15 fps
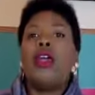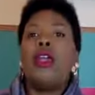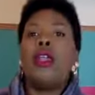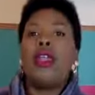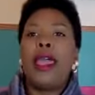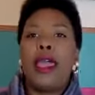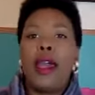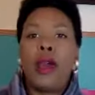
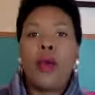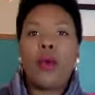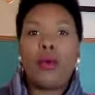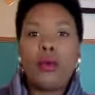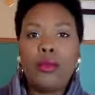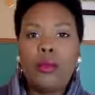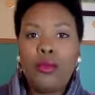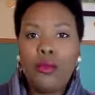Now,
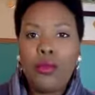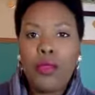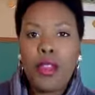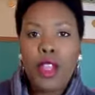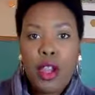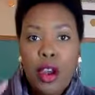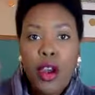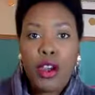
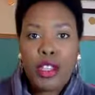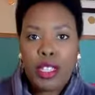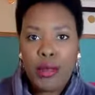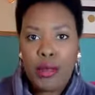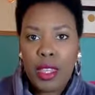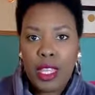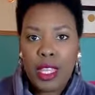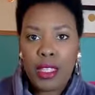there are
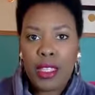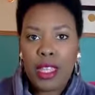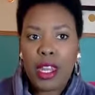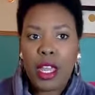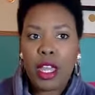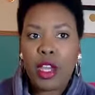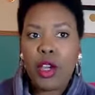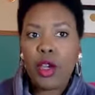some things that
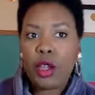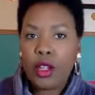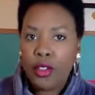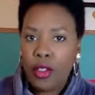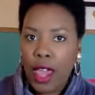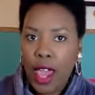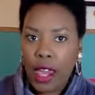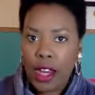I could have
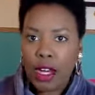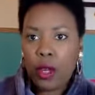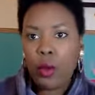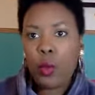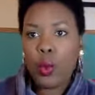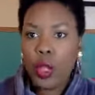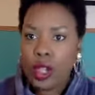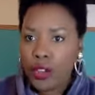added
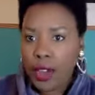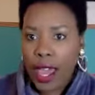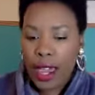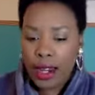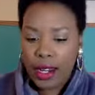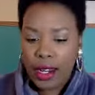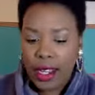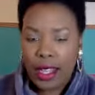and would have
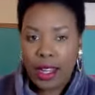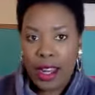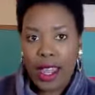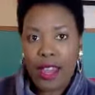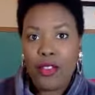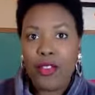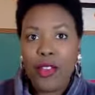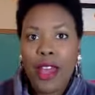added in
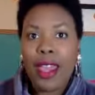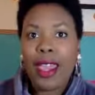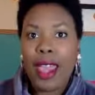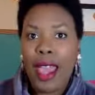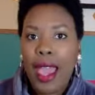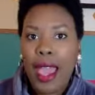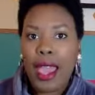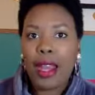if I
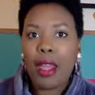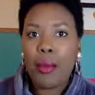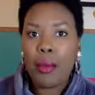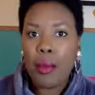had